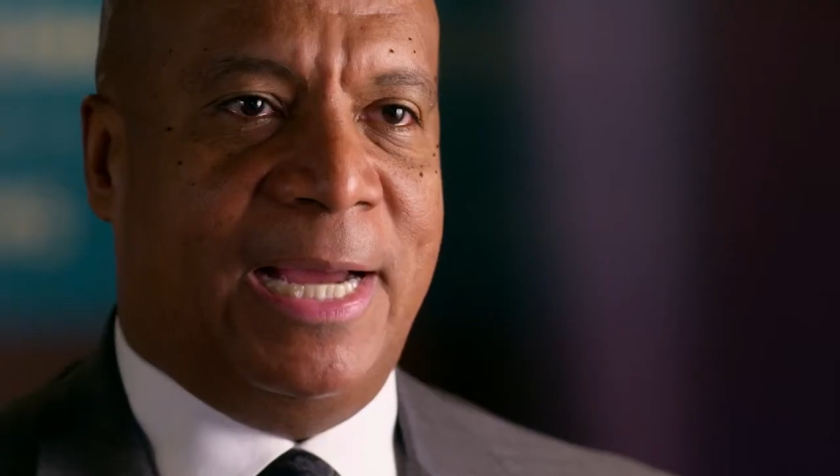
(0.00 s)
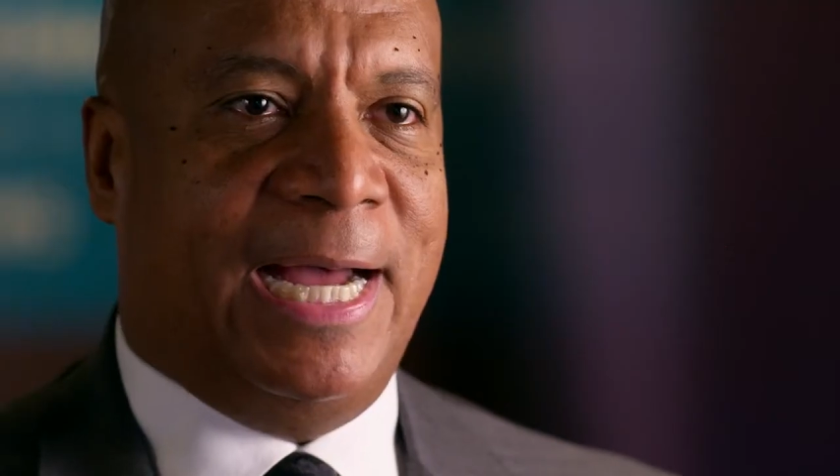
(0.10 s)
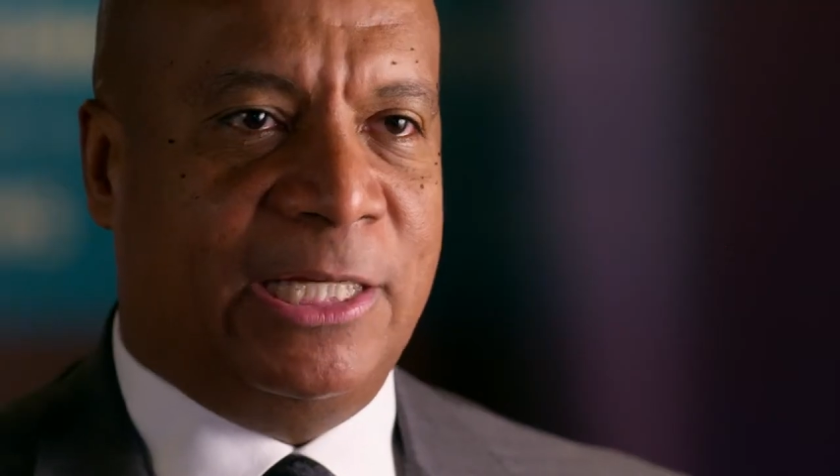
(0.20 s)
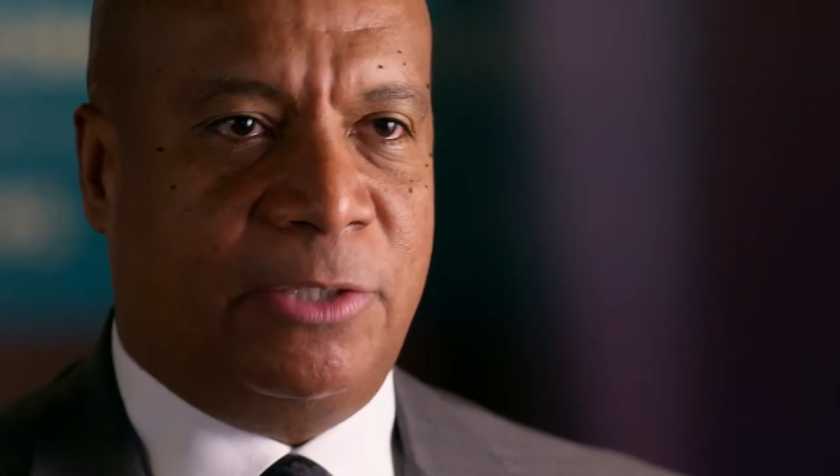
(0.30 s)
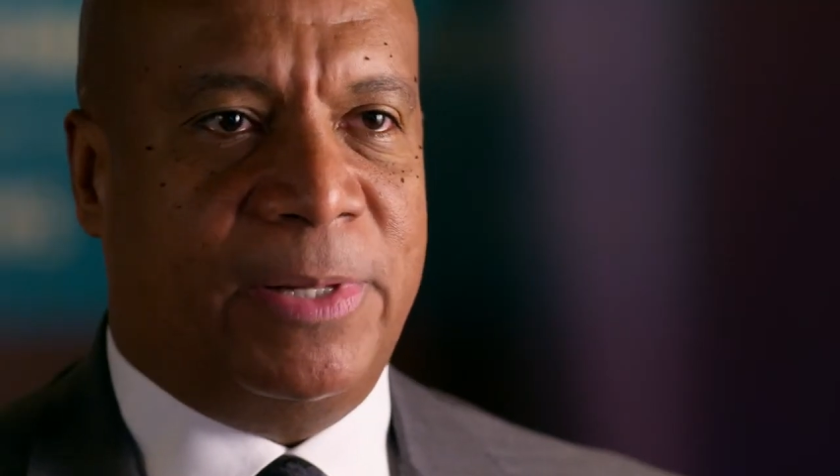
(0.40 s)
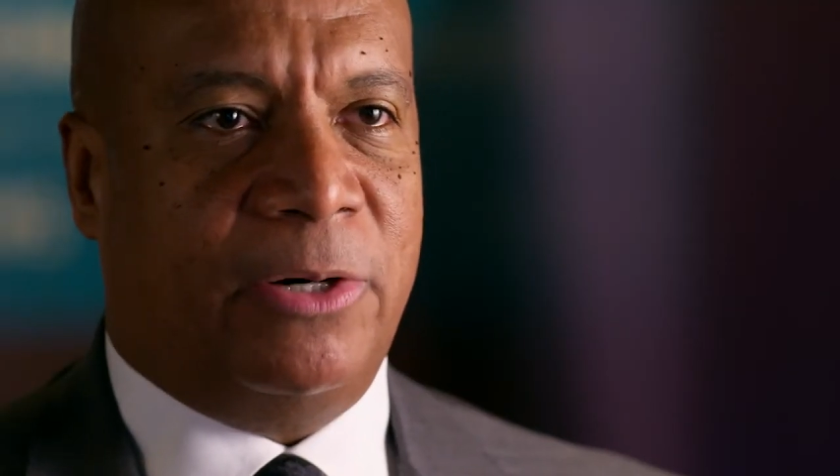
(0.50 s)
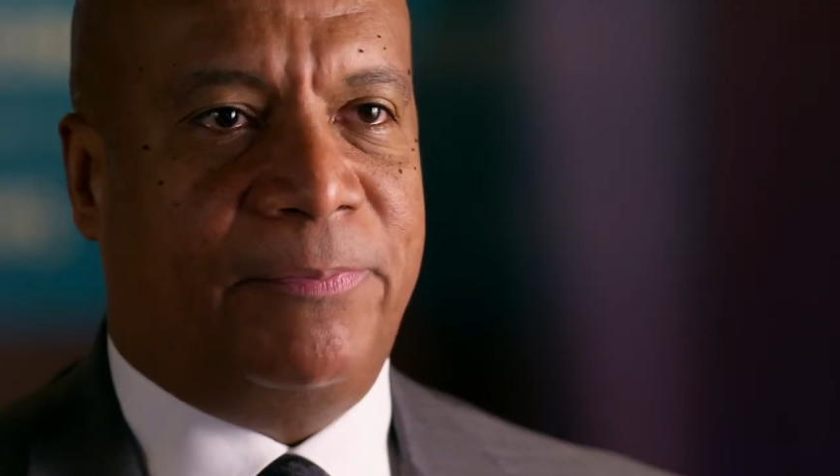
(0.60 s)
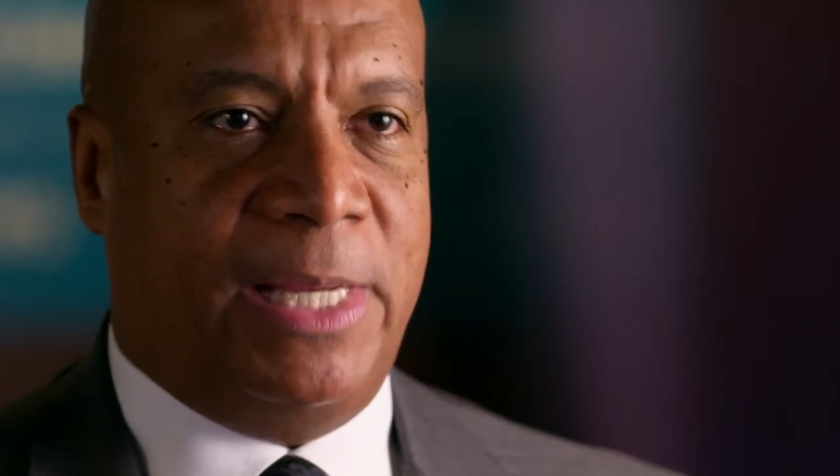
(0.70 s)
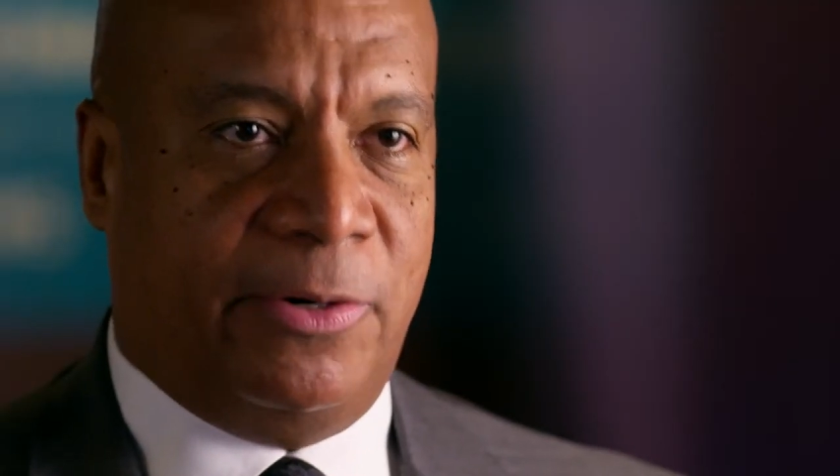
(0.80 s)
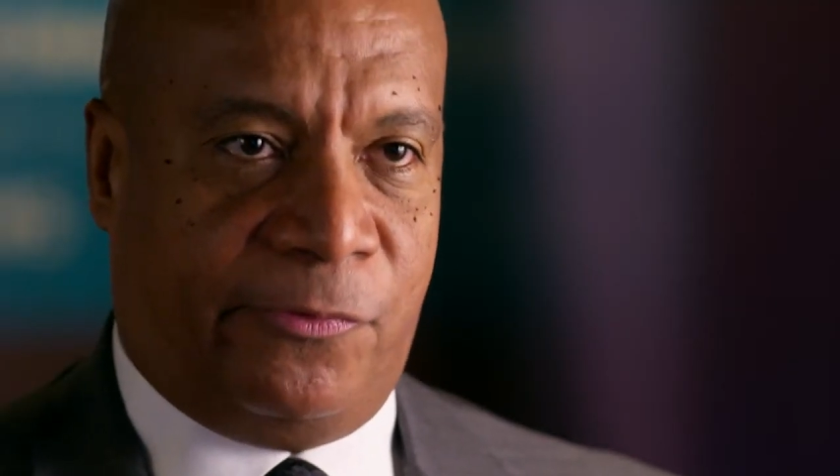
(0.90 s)
a husband, or
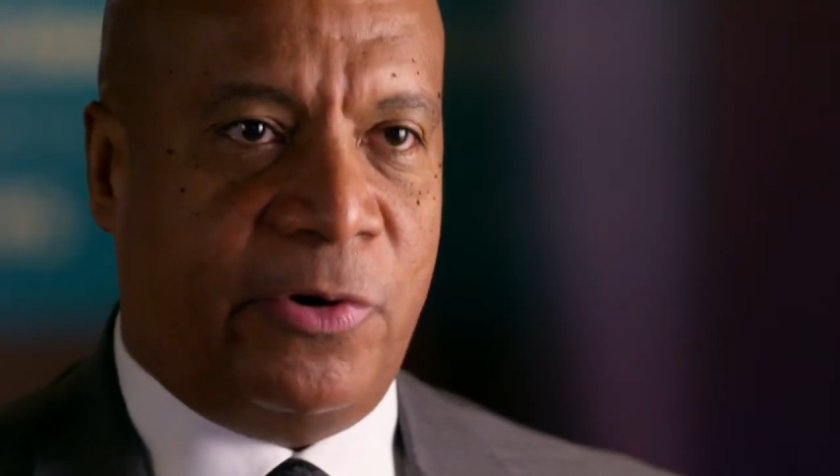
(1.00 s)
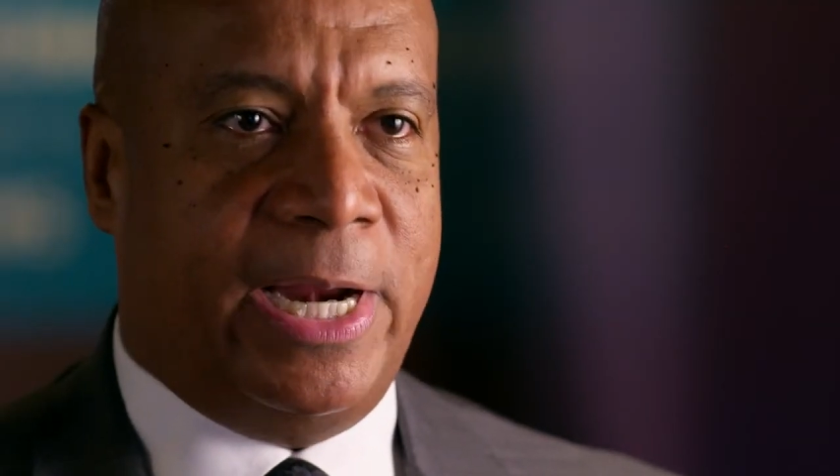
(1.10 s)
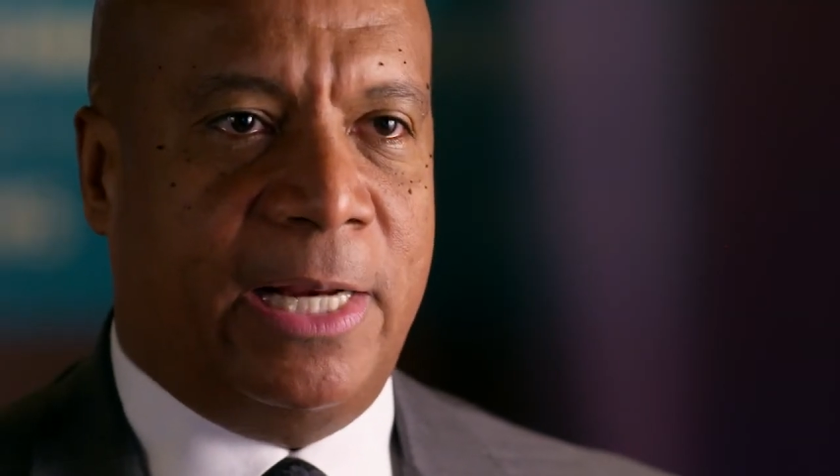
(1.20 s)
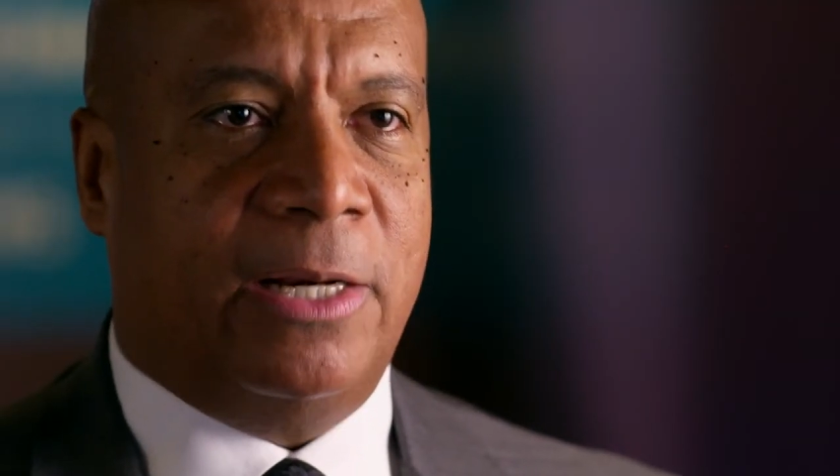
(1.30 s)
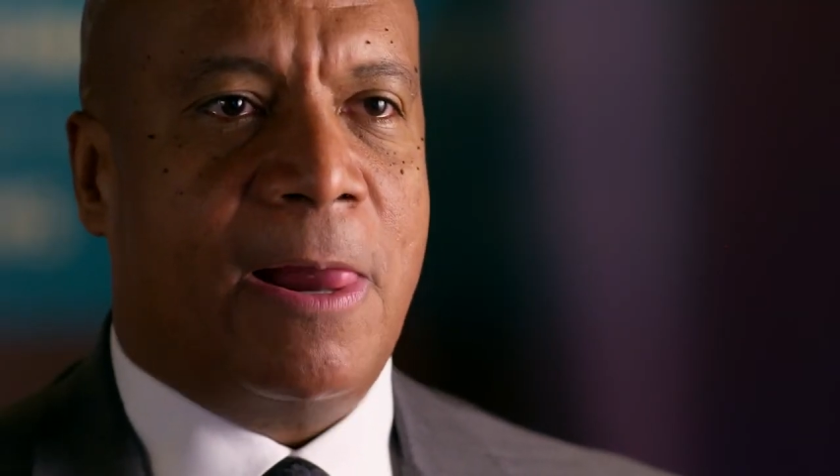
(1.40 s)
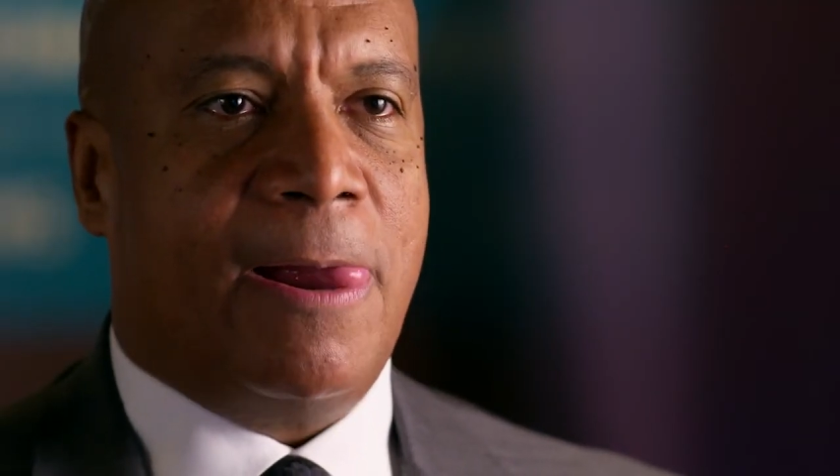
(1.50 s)
being a friend.